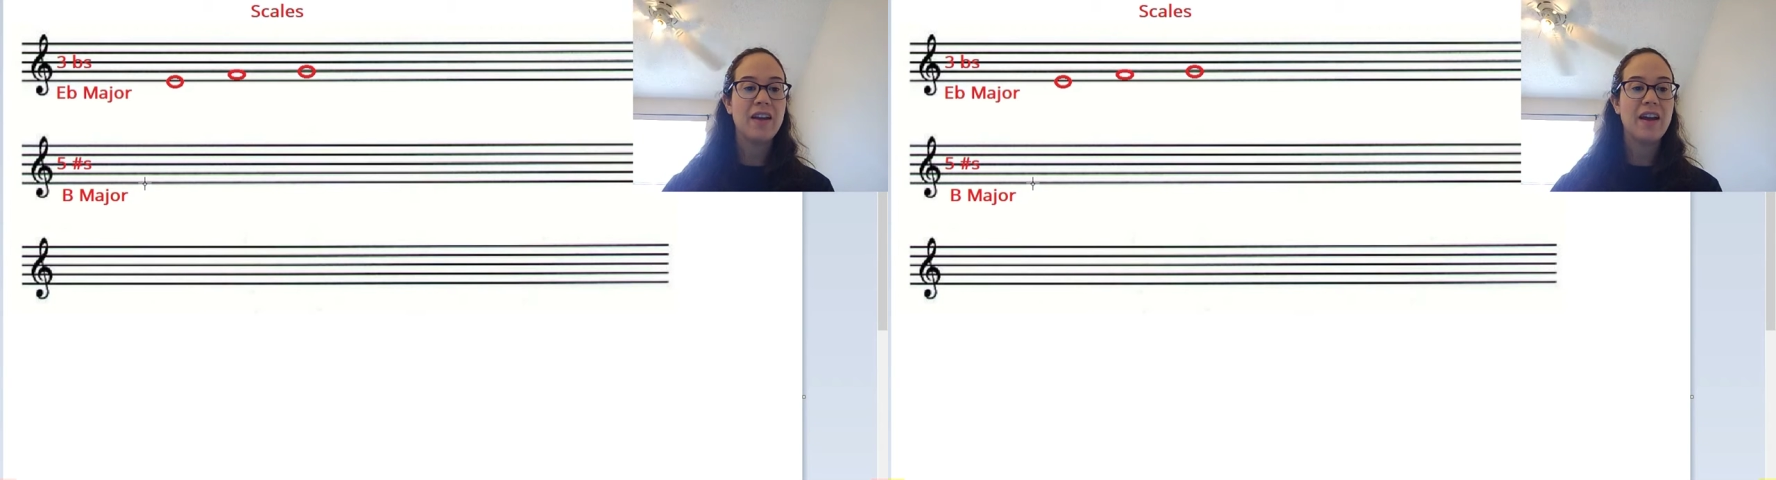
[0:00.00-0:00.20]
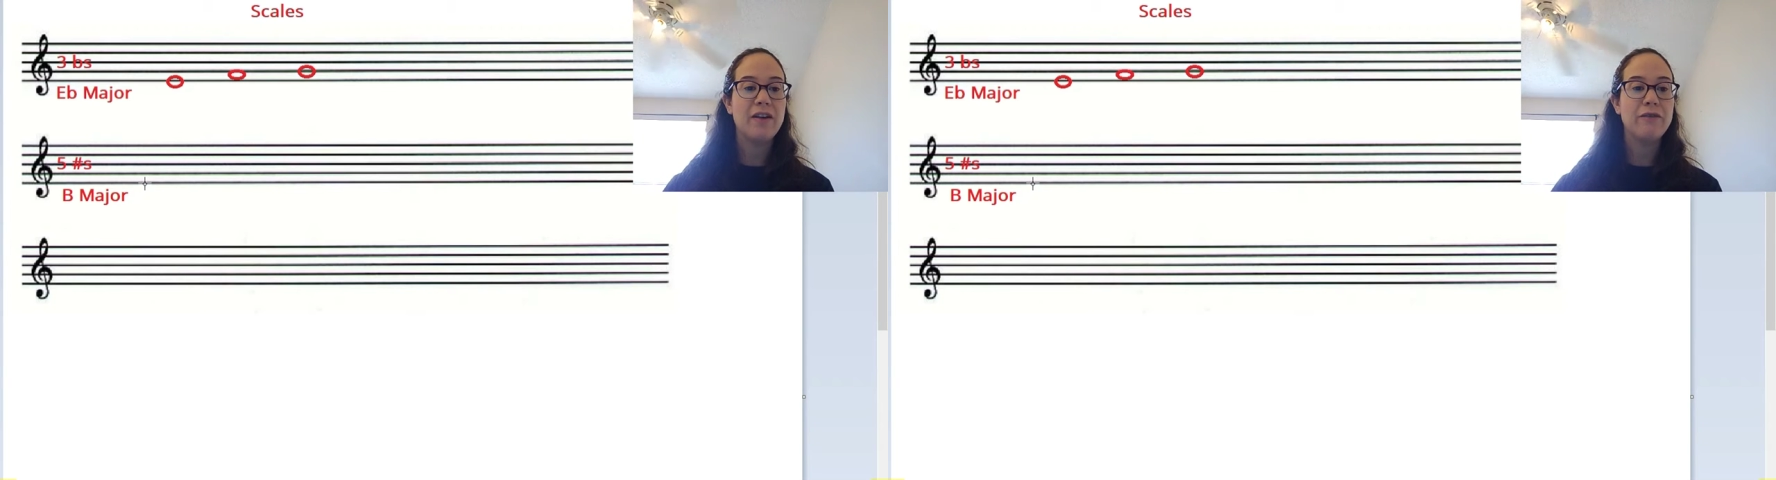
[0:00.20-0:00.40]

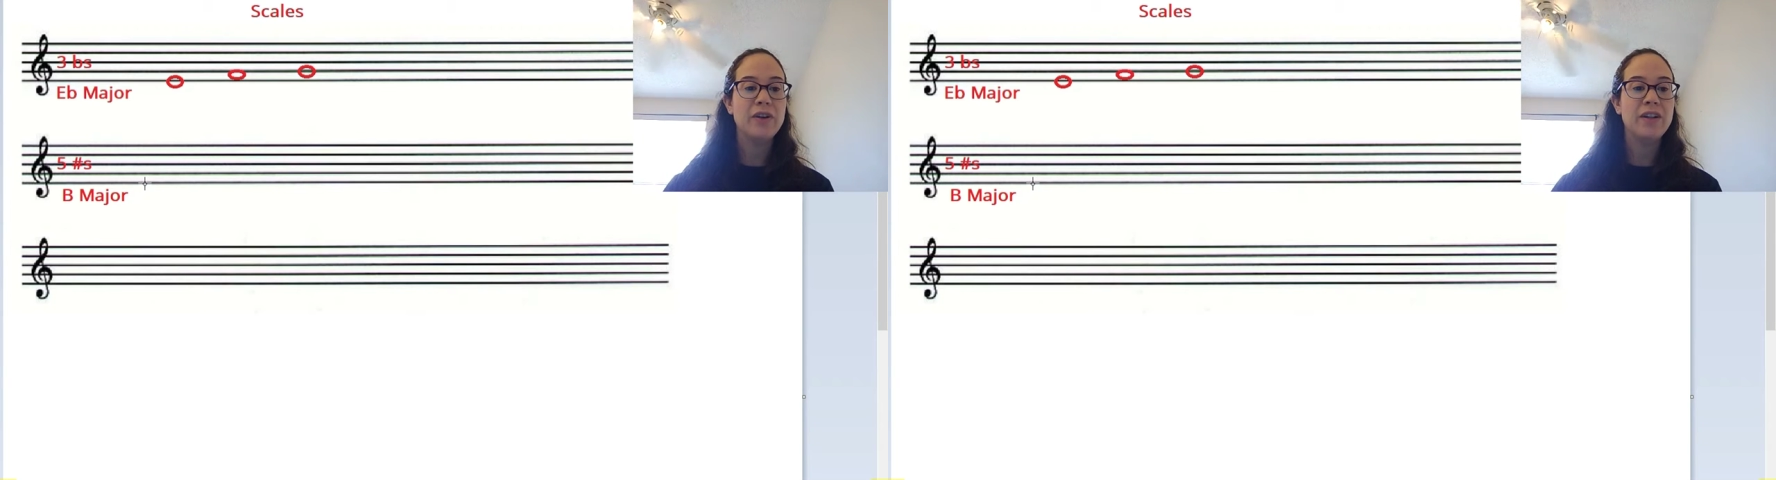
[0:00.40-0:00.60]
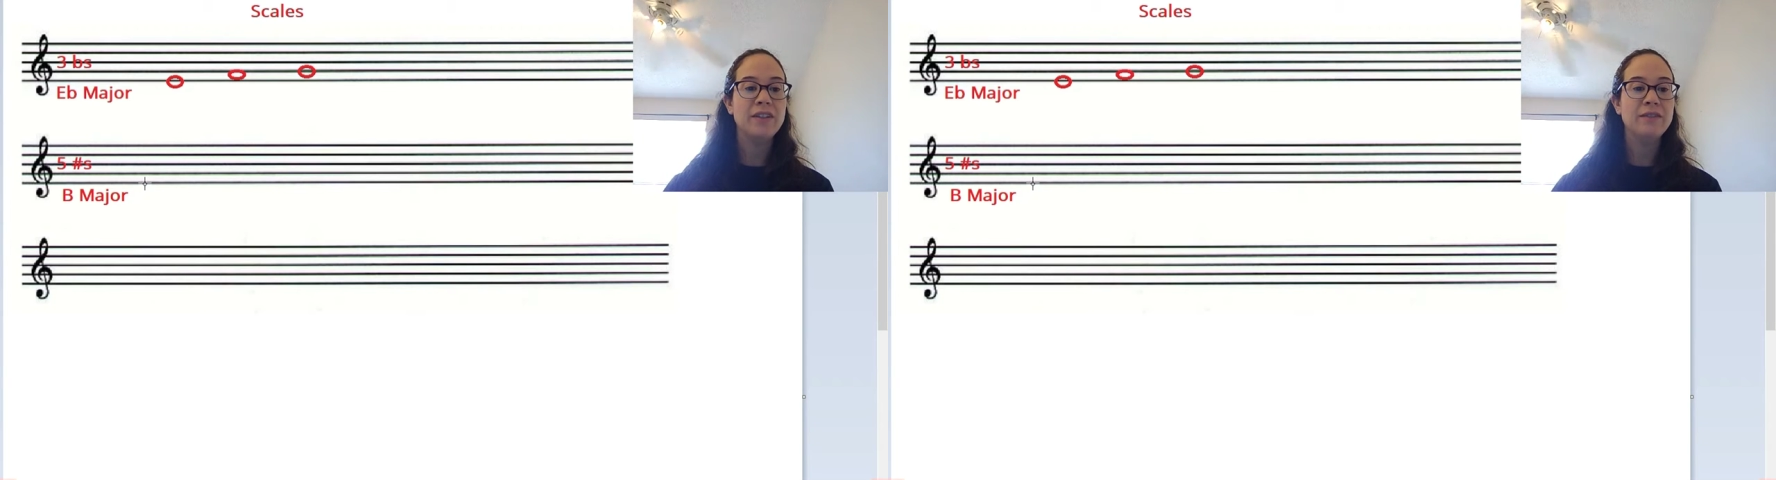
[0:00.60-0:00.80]

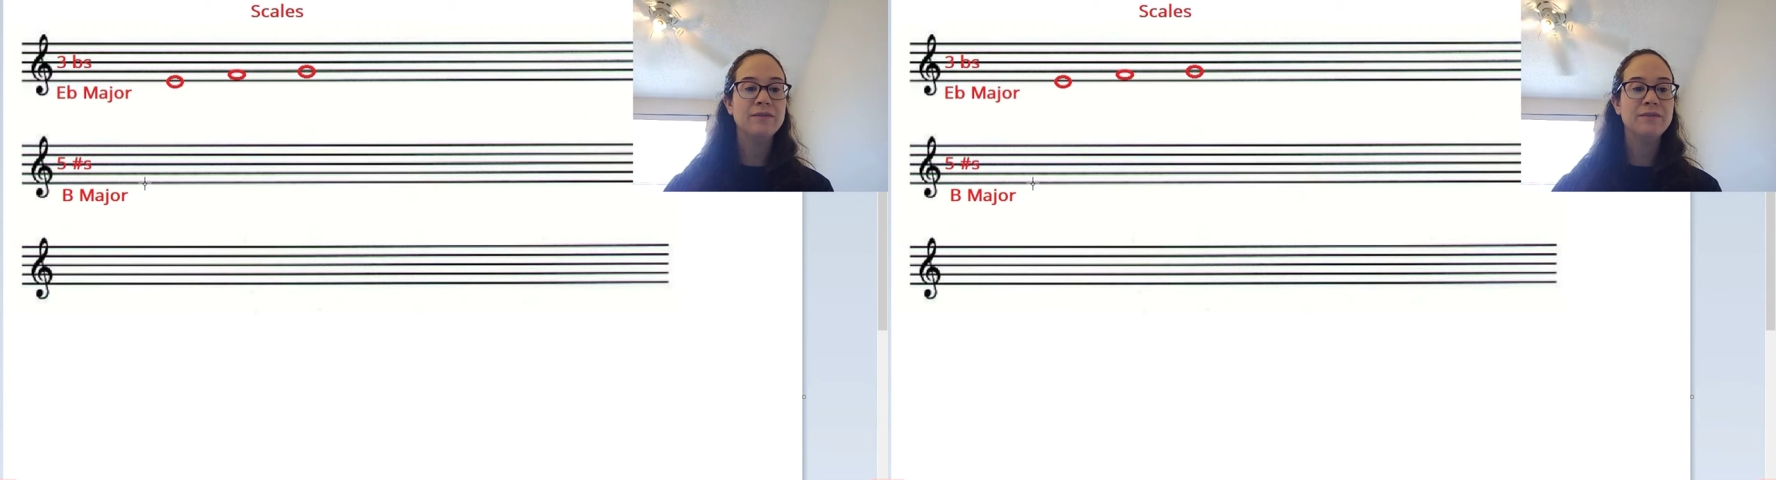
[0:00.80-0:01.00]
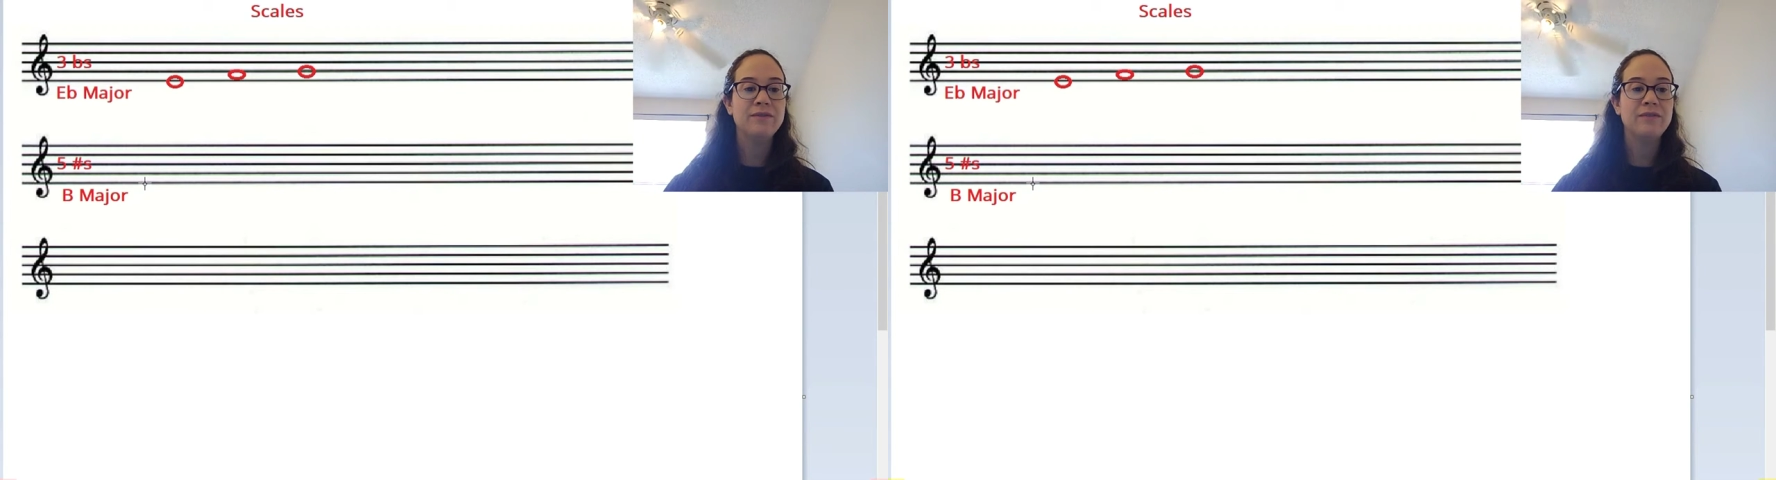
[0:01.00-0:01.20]
Every,
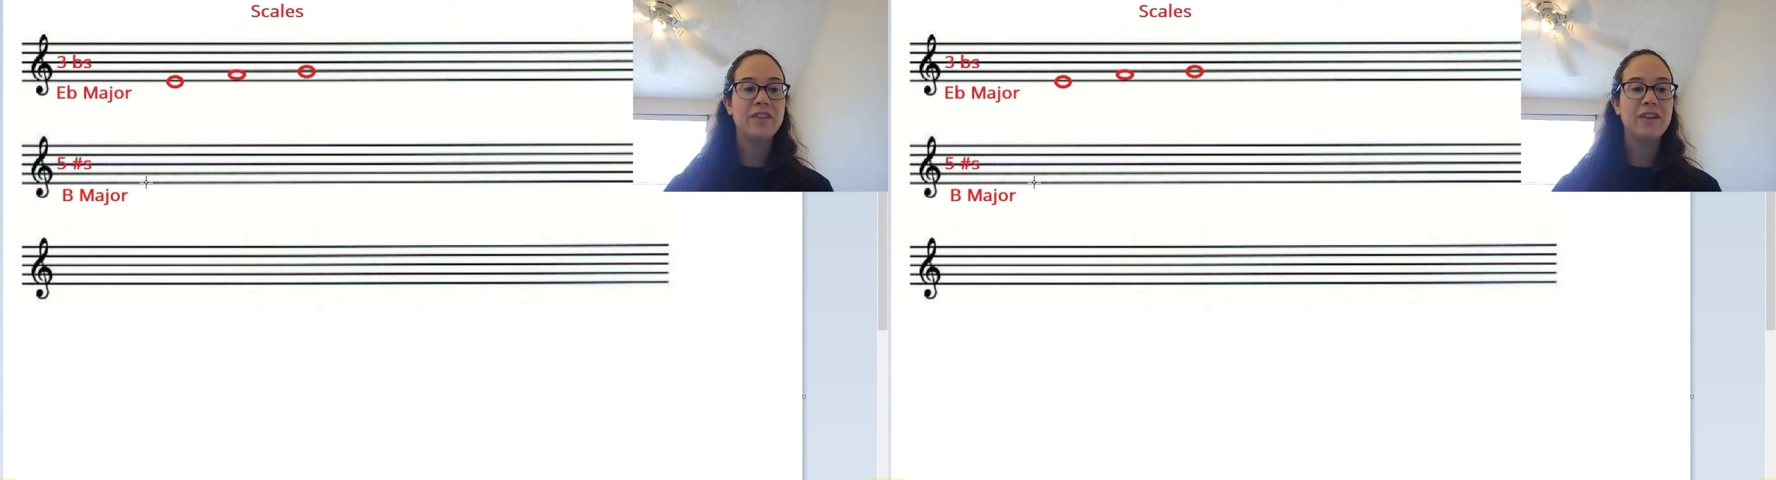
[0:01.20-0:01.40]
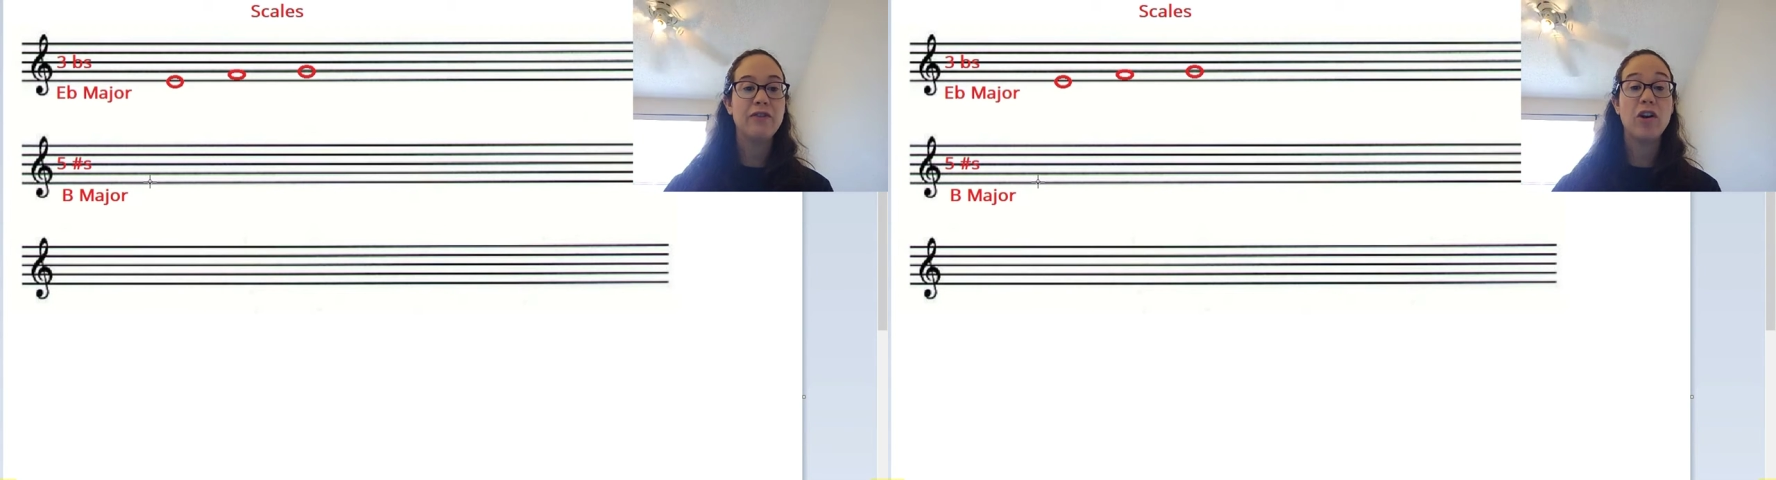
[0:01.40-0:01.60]

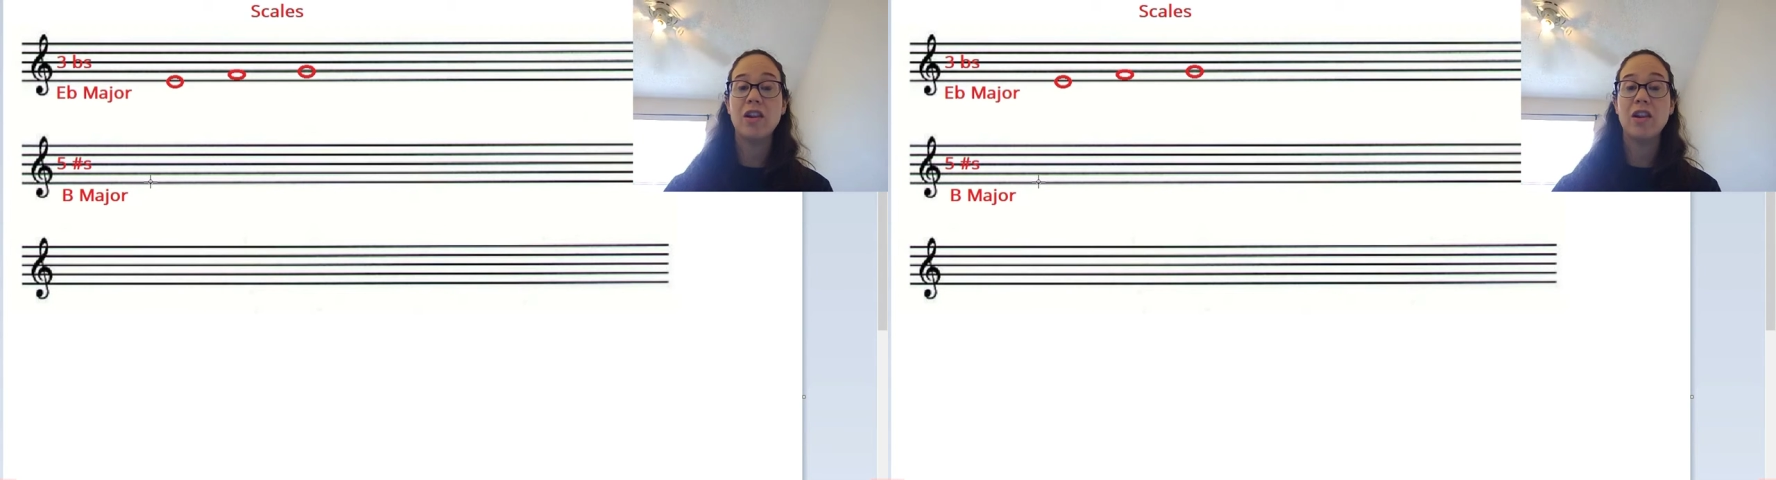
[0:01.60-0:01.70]
for our